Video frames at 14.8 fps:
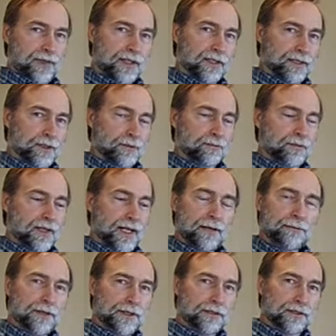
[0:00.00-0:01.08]
Hello,
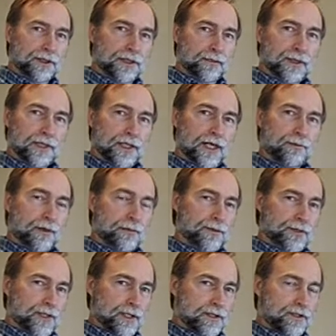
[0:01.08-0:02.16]
I'm Peter Lindemann and I
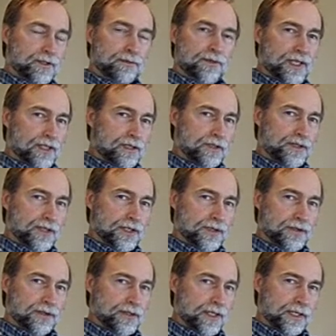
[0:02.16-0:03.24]
represent
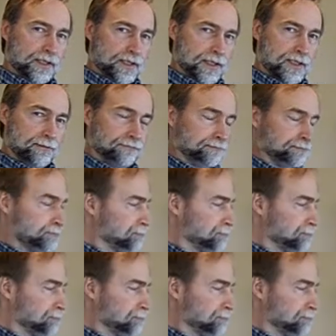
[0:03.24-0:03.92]
TeslaChargers.com.